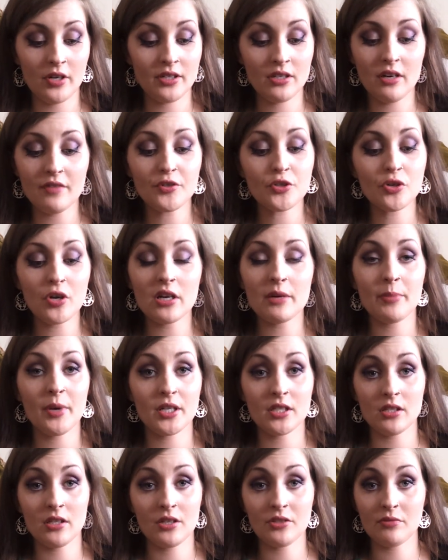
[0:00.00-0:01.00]
I've never tried a
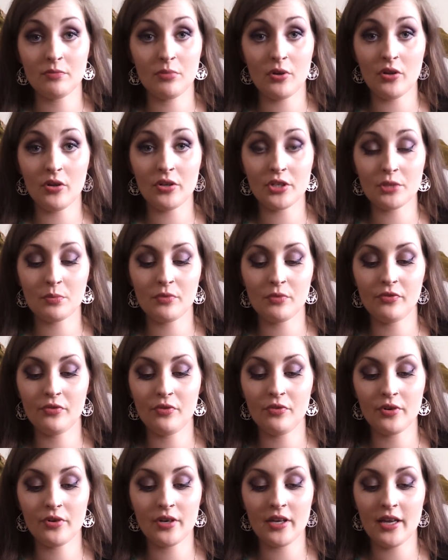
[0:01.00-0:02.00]
Butter London polish
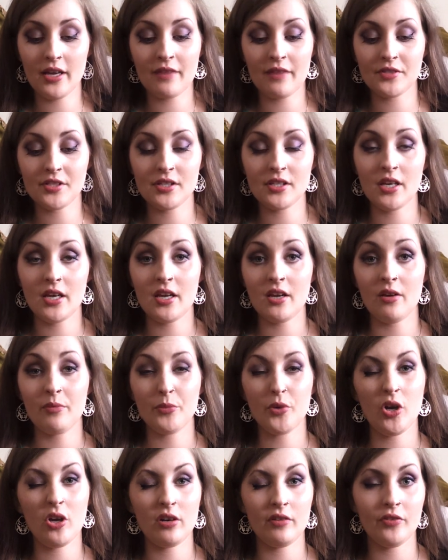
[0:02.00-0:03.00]
before, and I have to say
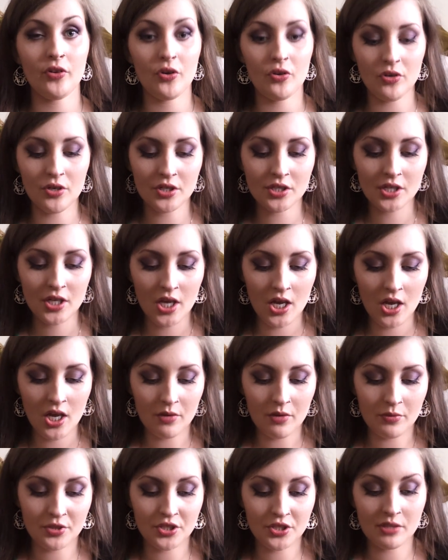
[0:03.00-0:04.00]
I'm kind of hooked,
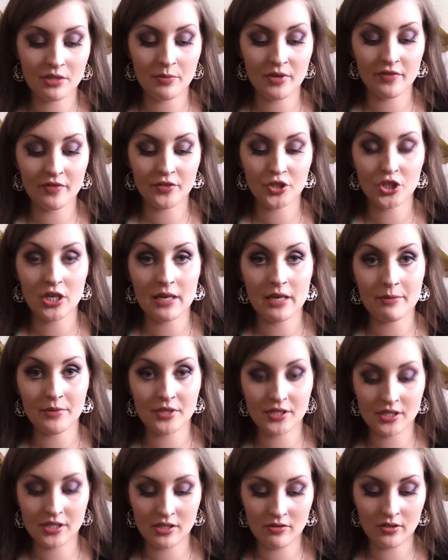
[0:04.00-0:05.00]
which is a bit of a shame
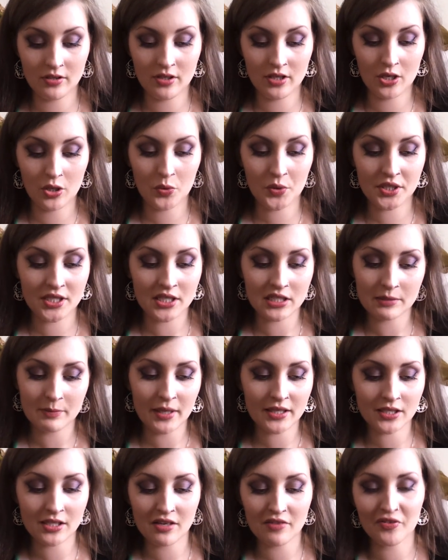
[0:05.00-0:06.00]
considering that they're quite
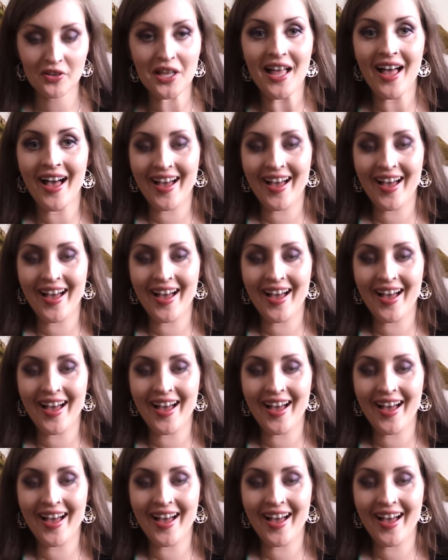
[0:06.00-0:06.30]
expensive.